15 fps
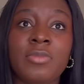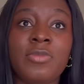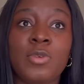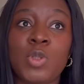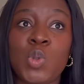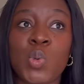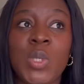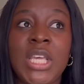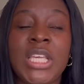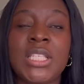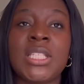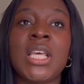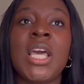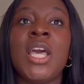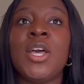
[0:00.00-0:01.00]
for two years.
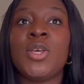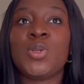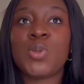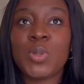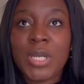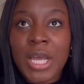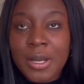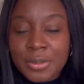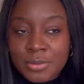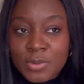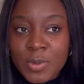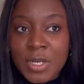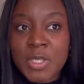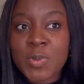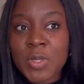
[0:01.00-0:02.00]
So now,
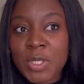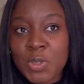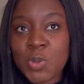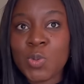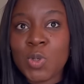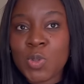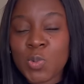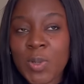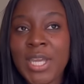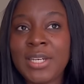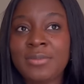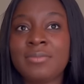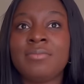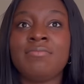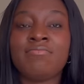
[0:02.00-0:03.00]
2022 was
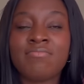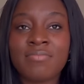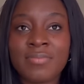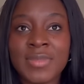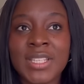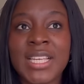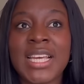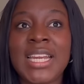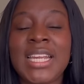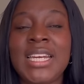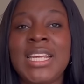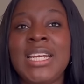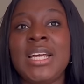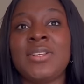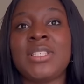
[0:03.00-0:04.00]
when
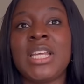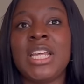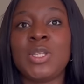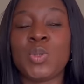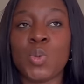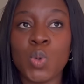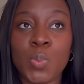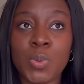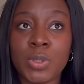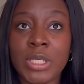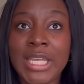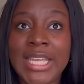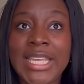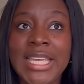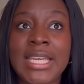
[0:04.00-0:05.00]
Canada now started to open
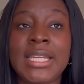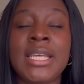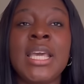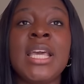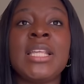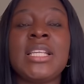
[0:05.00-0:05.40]
again.